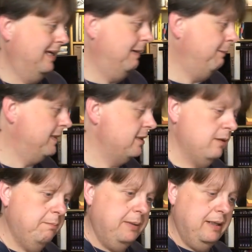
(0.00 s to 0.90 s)
And this
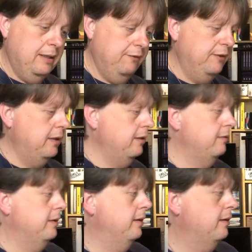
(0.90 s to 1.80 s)
is on
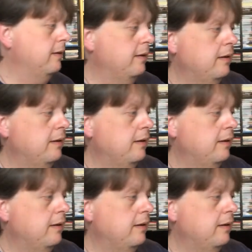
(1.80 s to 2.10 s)
Parlophone.